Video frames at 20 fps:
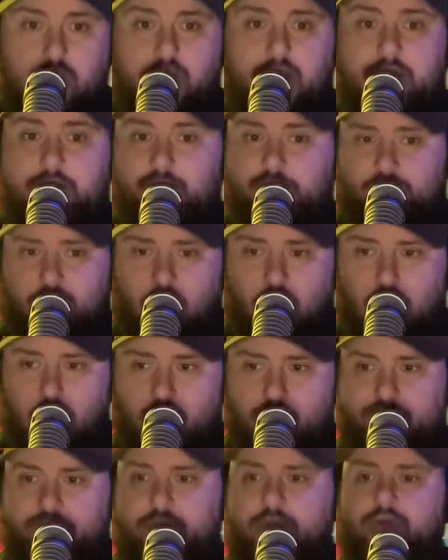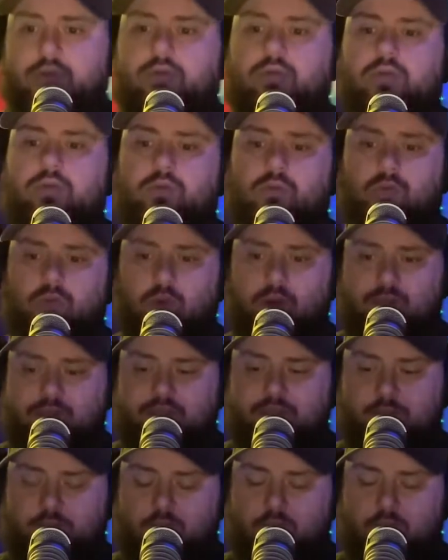involved with